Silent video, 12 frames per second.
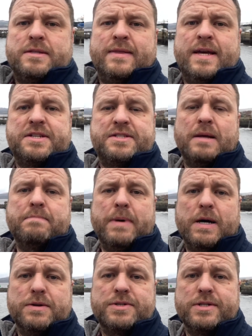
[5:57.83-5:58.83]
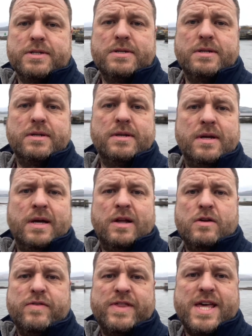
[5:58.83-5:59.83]
that's Dumbarton, and
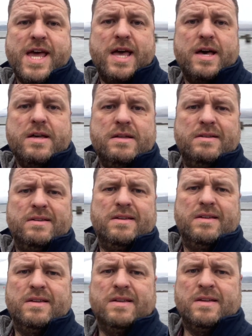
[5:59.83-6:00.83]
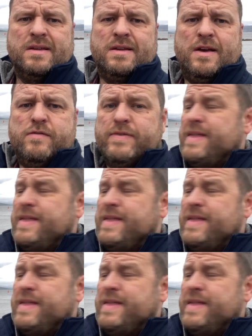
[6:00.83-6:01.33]
over there, over